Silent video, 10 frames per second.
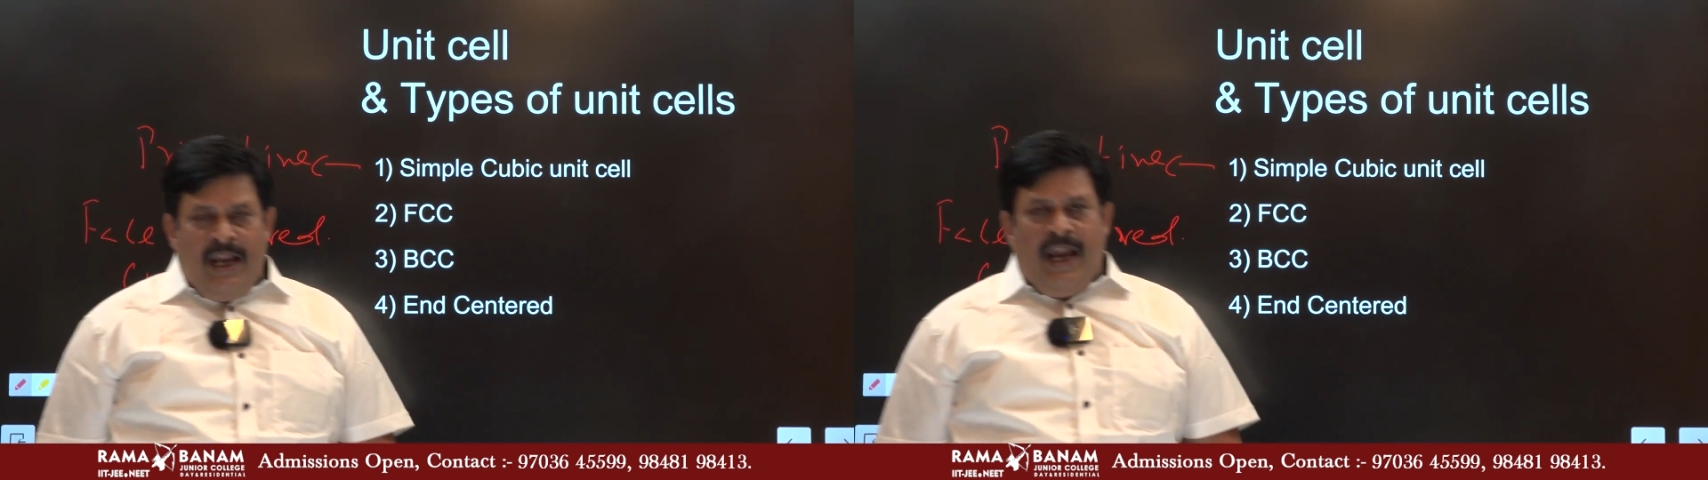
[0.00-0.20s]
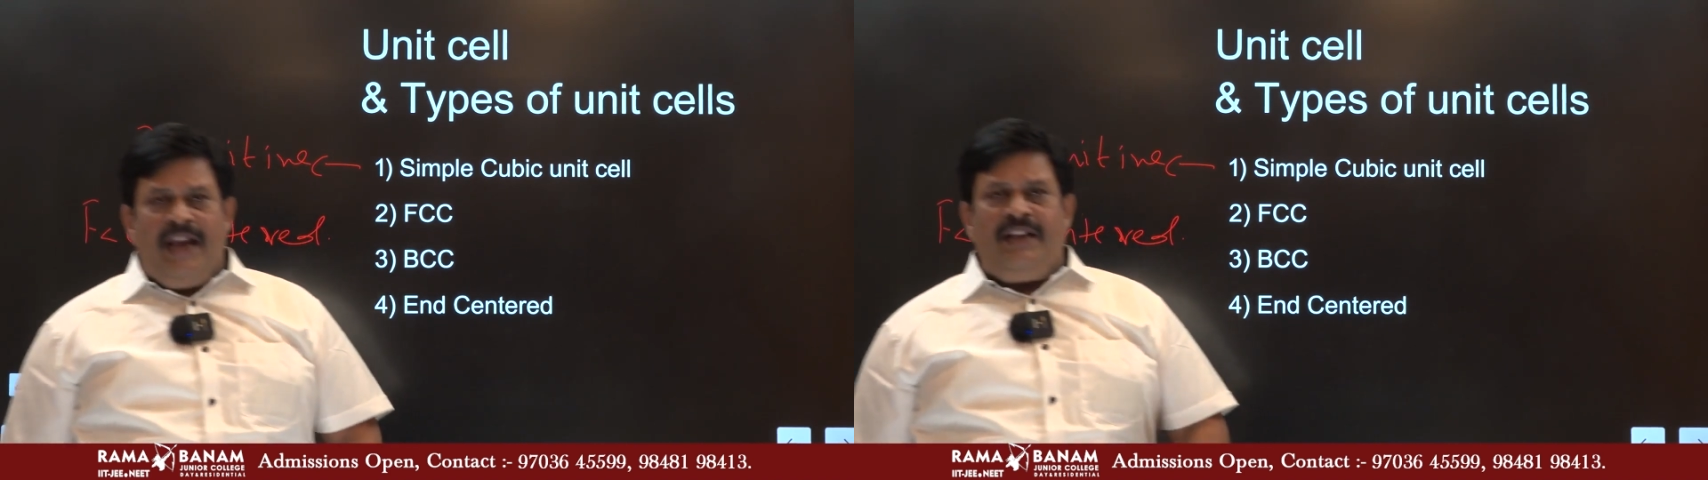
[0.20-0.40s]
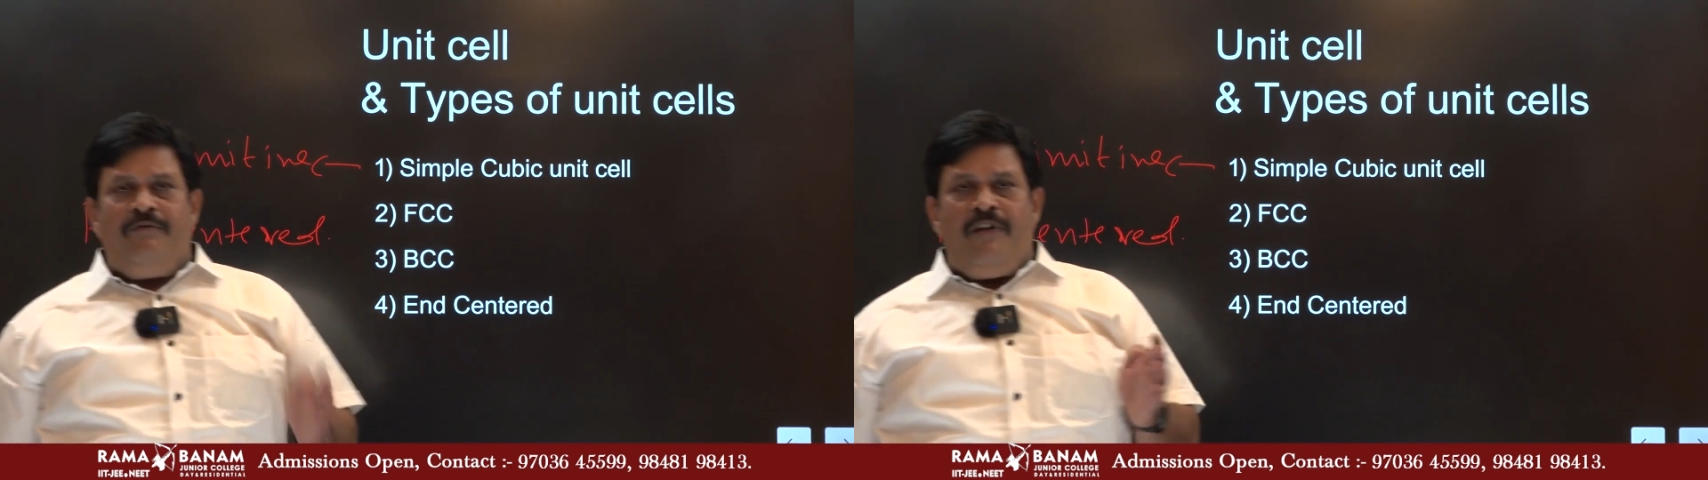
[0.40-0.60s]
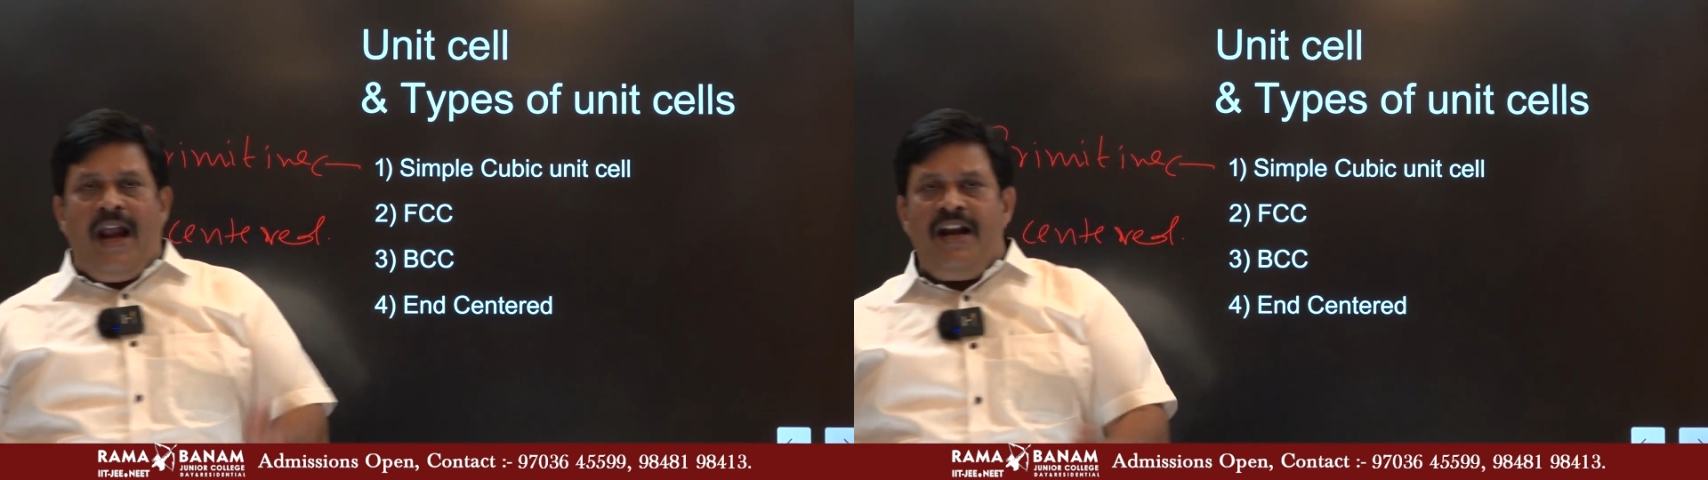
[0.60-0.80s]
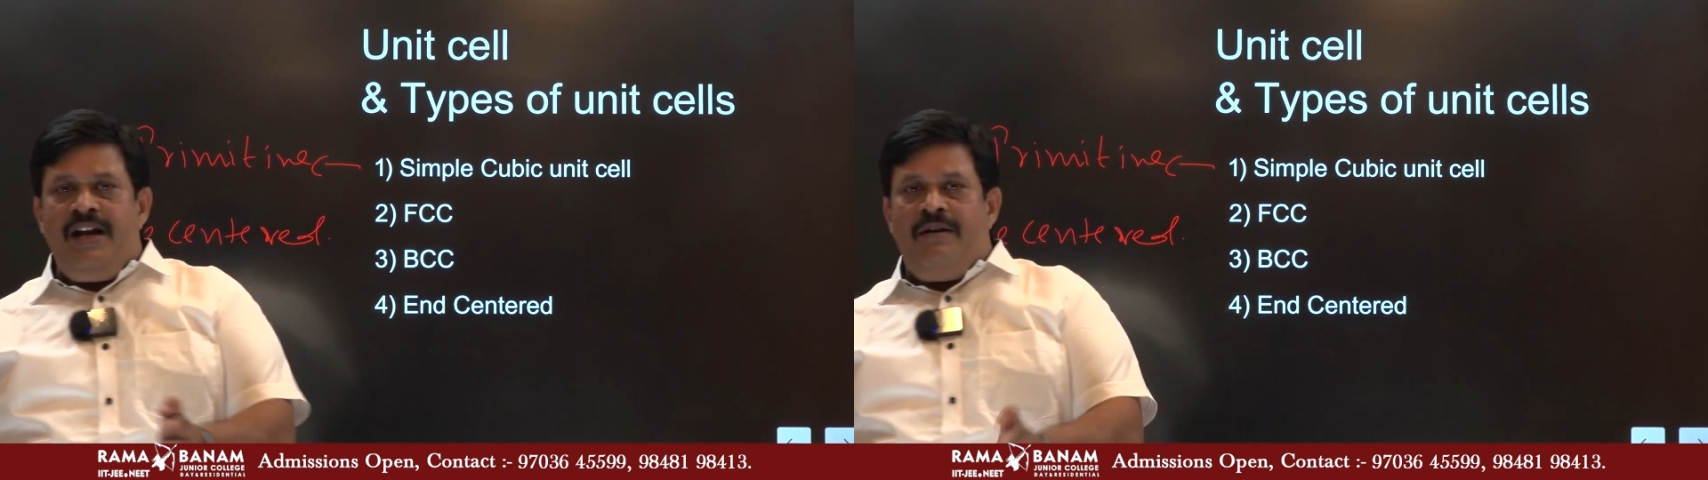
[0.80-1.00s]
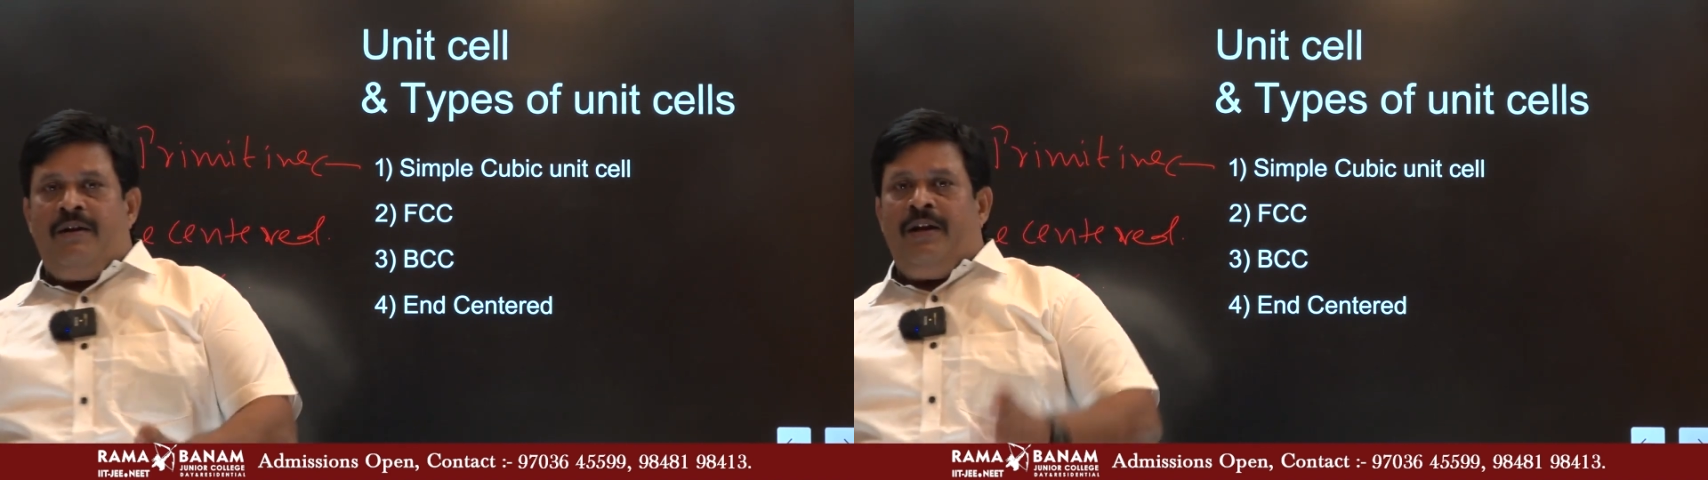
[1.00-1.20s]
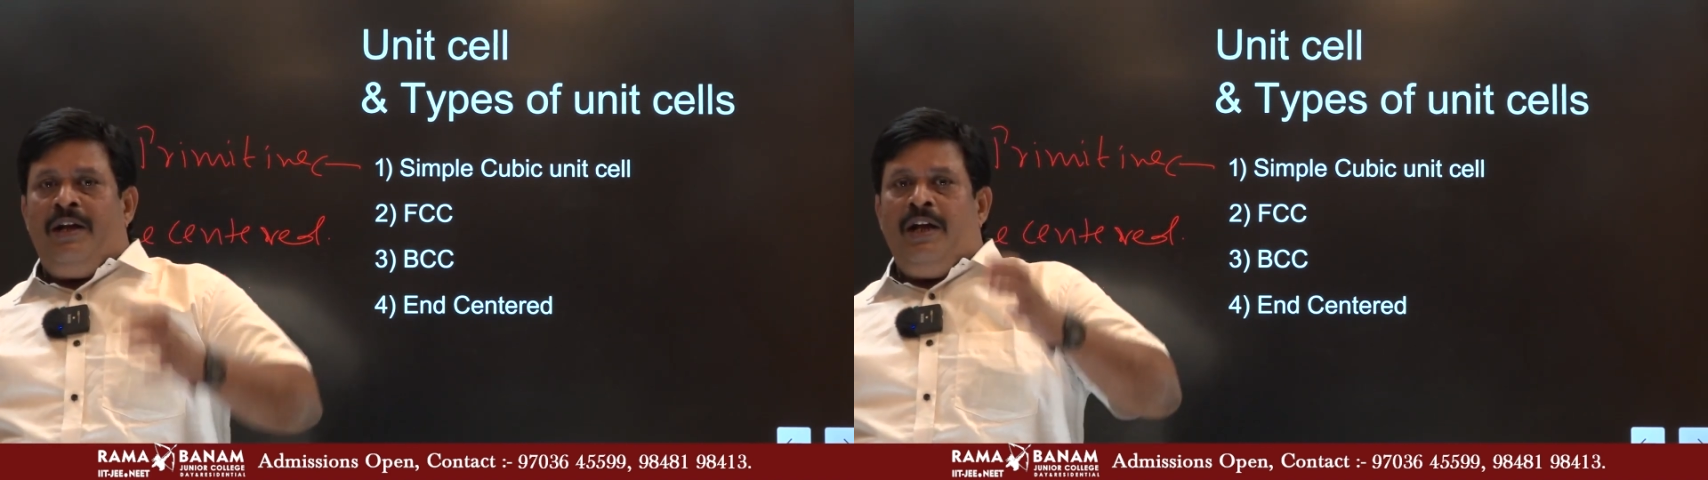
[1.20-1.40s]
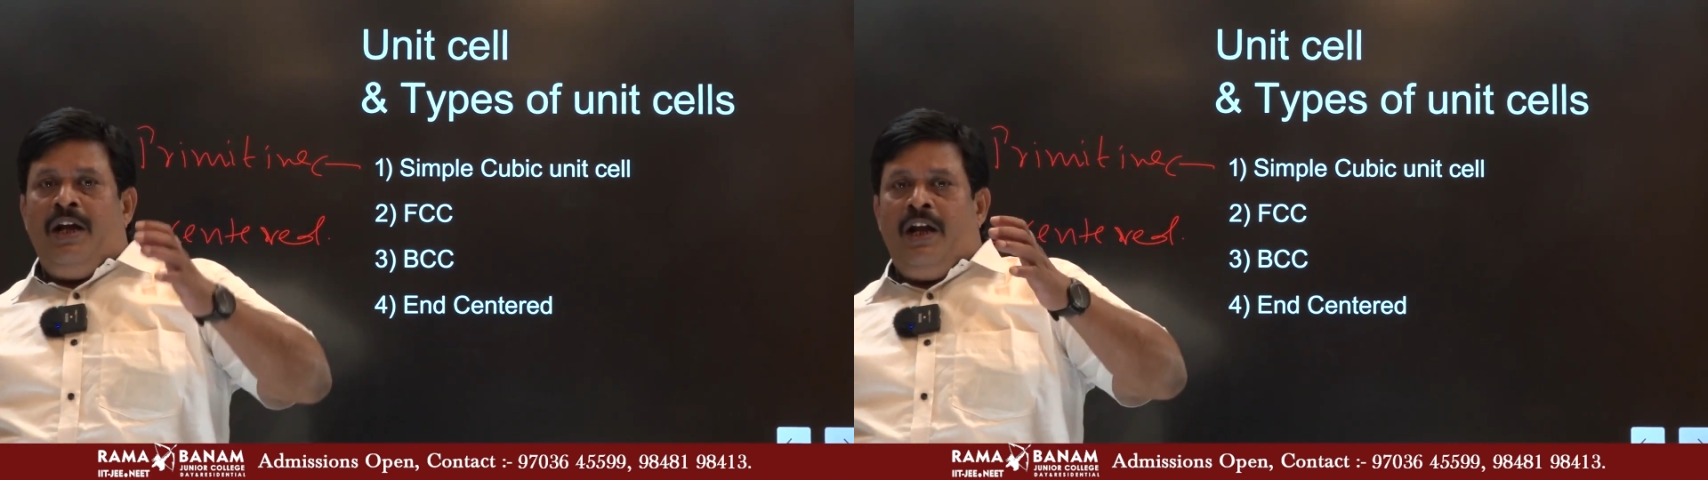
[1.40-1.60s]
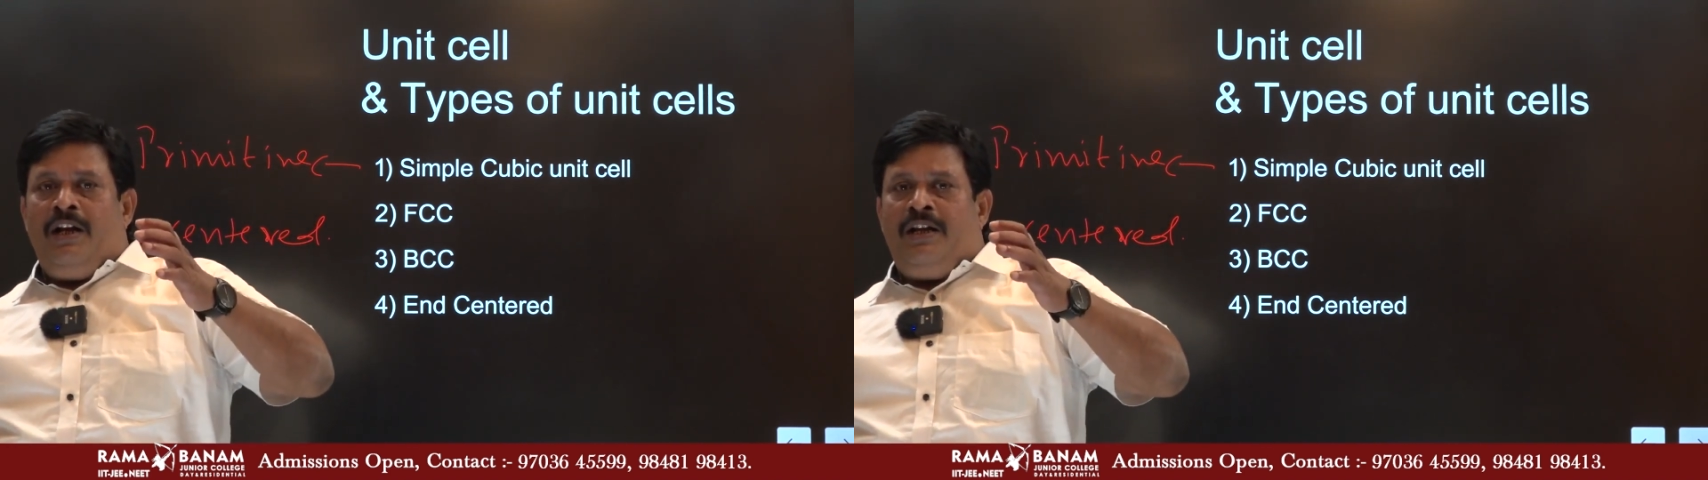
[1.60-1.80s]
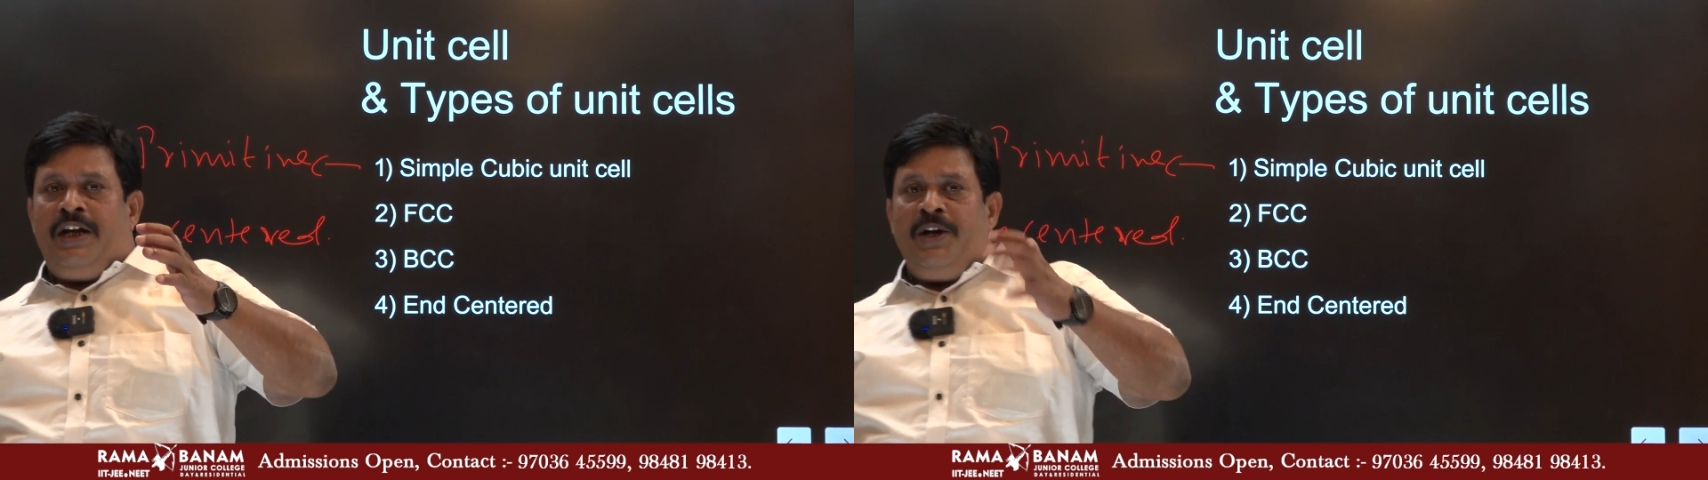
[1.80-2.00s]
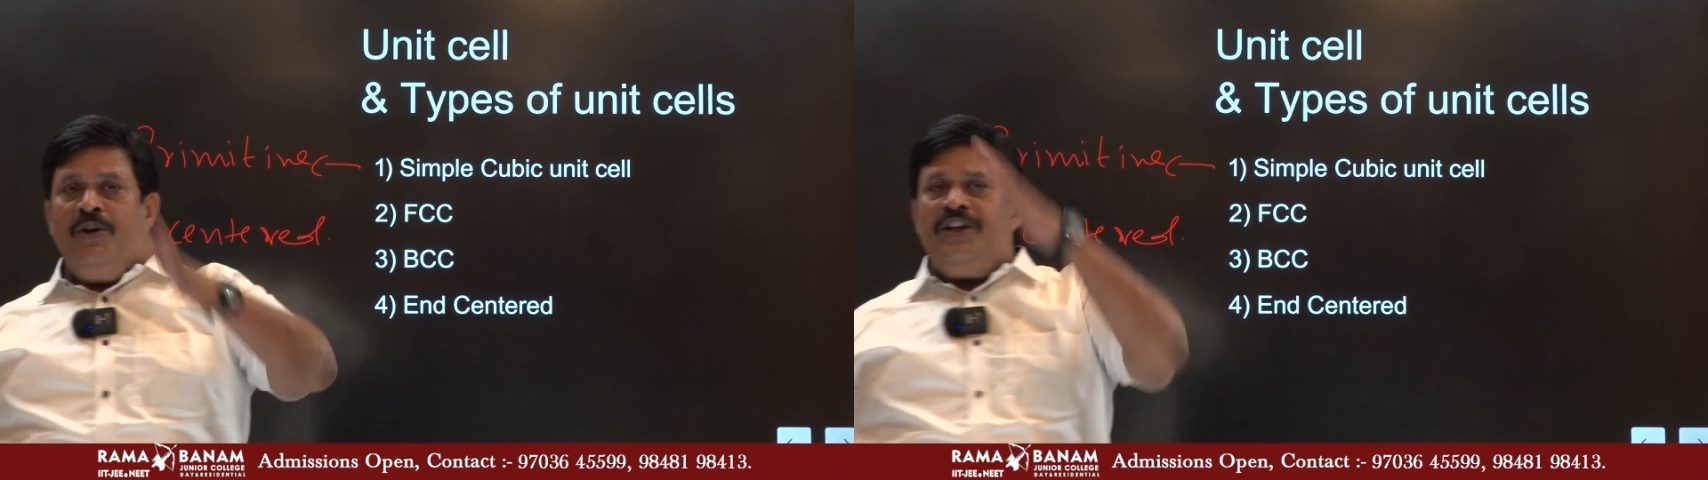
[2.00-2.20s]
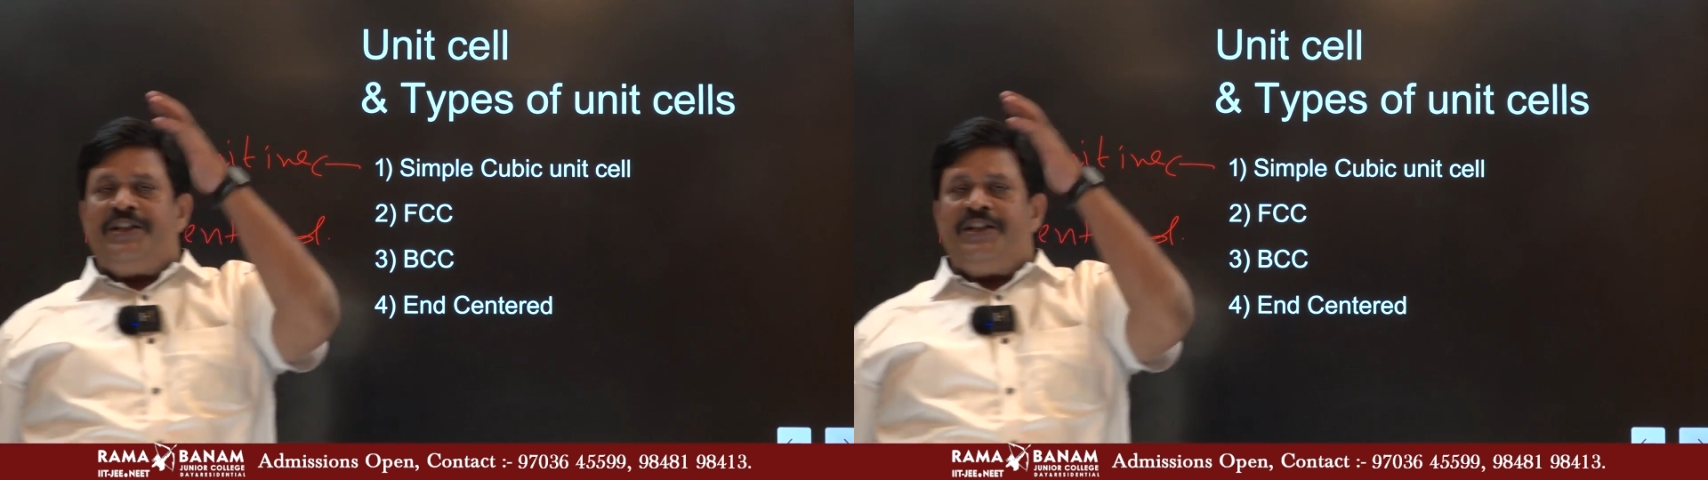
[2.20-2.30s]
When the unit